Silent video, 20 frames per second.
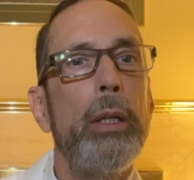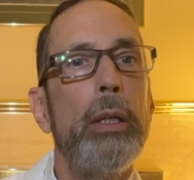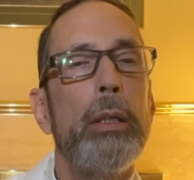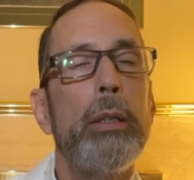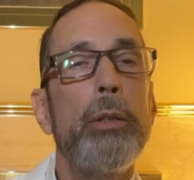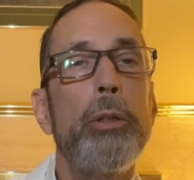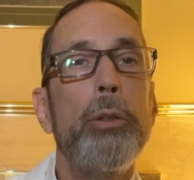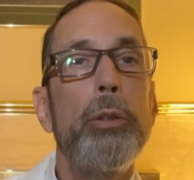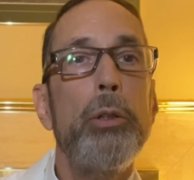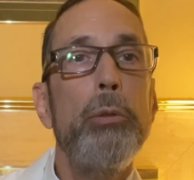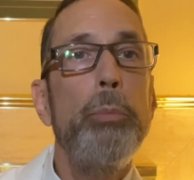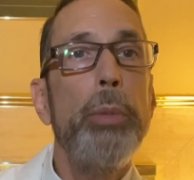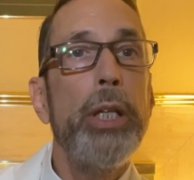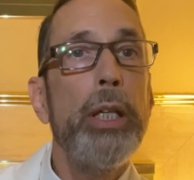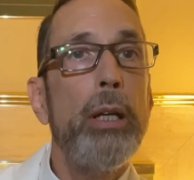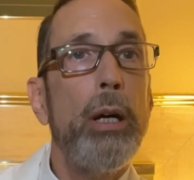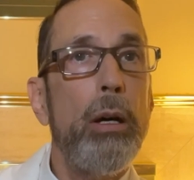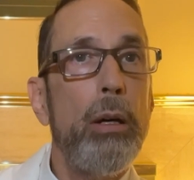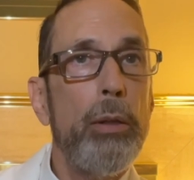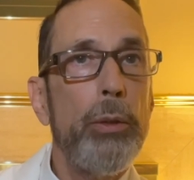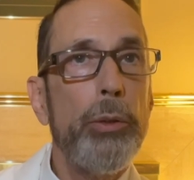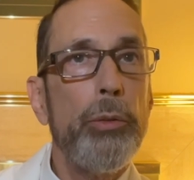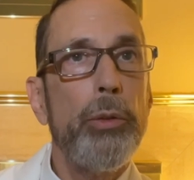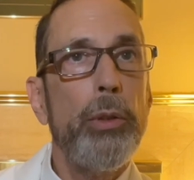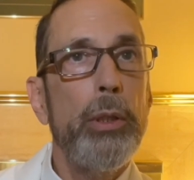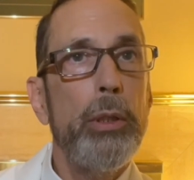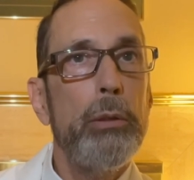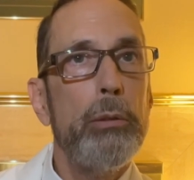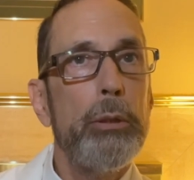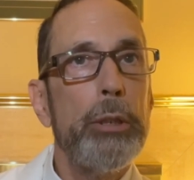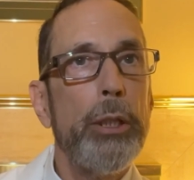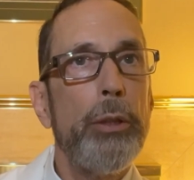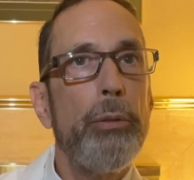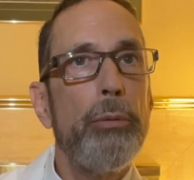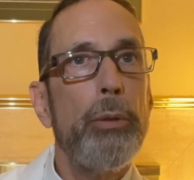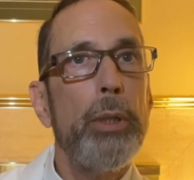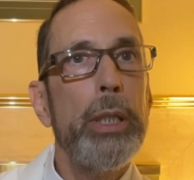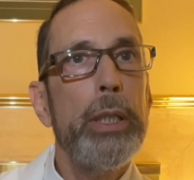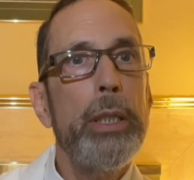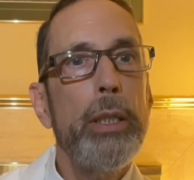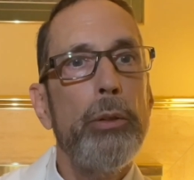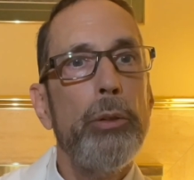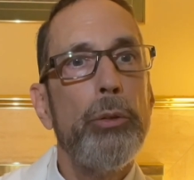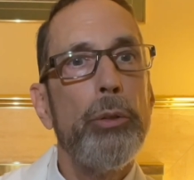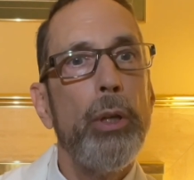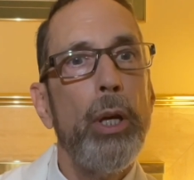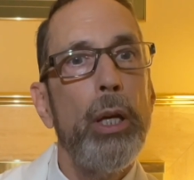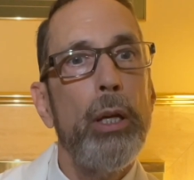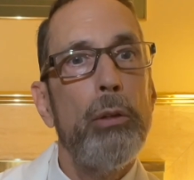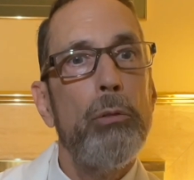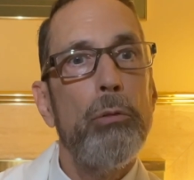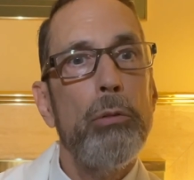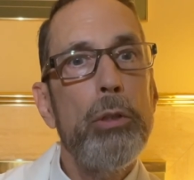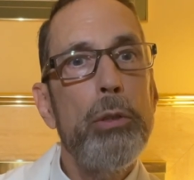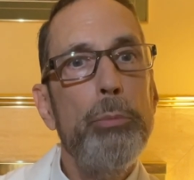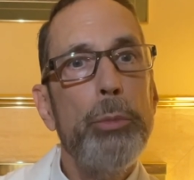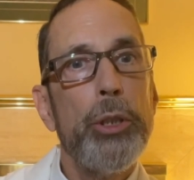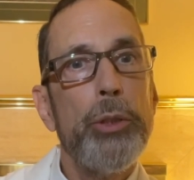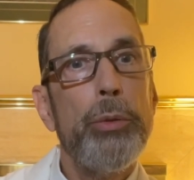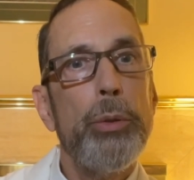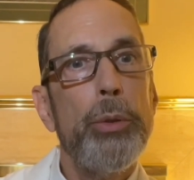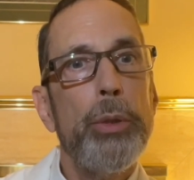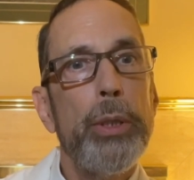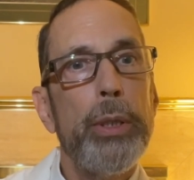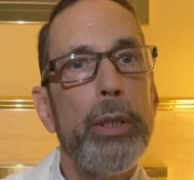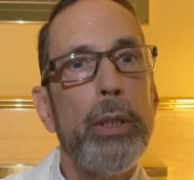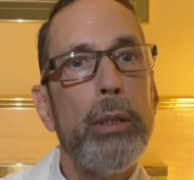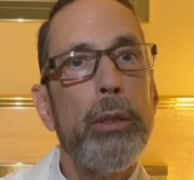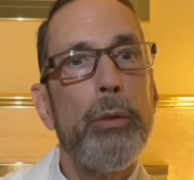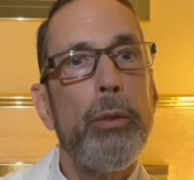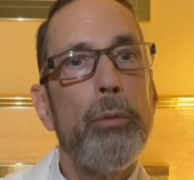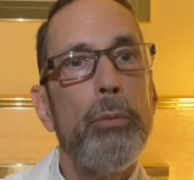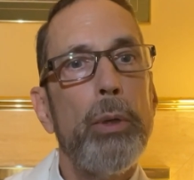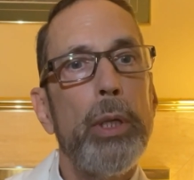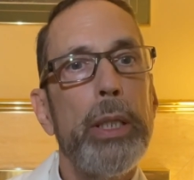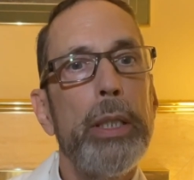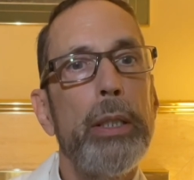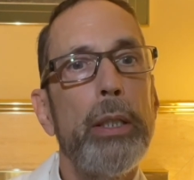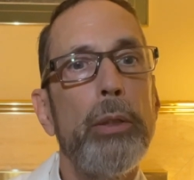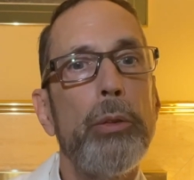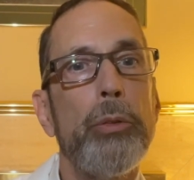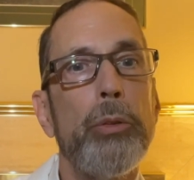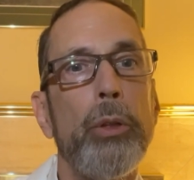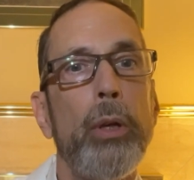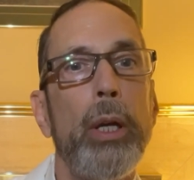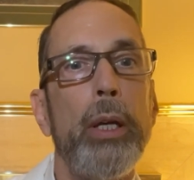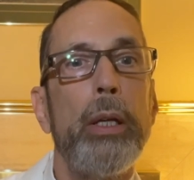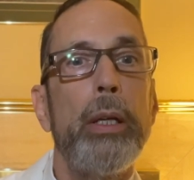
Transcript: It could be osteoarthritis, rheumatoid arthritis,